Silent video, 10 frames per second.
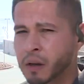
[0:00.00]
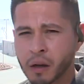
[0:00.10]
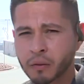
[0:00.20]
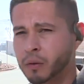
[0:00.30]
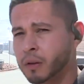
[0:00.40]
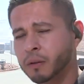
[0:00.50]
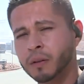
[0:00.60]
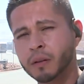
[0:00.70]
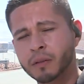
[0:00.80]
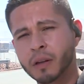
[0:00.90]
And as you can
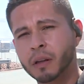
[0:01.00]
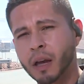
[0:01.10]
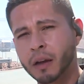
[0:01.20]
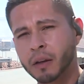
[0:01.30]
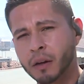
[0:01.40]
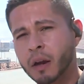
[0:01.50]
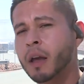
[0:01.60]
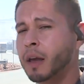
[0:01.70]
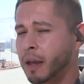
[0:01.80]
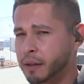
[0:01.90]
see, still out here.
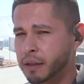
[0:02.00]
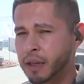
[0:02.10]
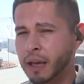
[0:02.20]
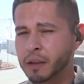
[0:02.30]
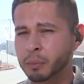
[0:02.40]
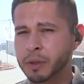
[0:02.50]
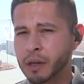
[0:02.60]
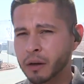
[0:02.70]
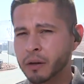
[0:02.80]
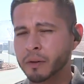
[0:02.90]
And again, they'll
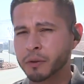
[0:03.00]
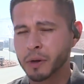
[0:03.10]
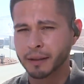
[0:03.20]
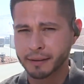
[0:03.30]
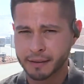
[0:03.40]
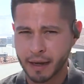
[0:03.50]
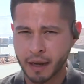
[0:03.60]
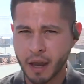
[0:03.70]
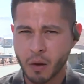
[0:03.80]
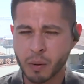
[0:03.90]
be out here throughout the
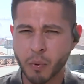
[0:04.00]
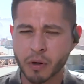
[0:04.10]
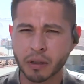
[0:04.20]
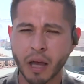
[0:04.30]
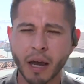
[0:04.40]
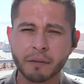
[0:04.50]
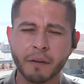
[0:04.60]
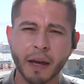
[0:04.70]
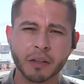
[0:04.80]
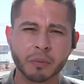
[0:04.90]
day. Reporting
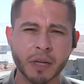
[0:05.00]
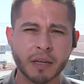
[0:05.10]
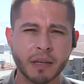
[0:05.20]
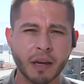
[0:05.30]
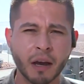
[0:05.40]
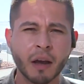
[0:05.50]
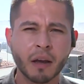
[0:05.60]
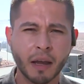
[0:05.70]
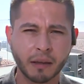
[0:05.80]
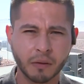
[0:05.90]
live, Hector Mejia,
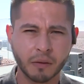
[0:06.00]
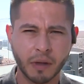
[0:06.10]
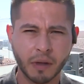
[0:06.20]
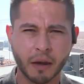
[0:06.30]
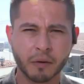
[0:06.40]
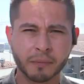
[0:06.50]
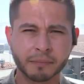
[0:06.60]
8 News Now.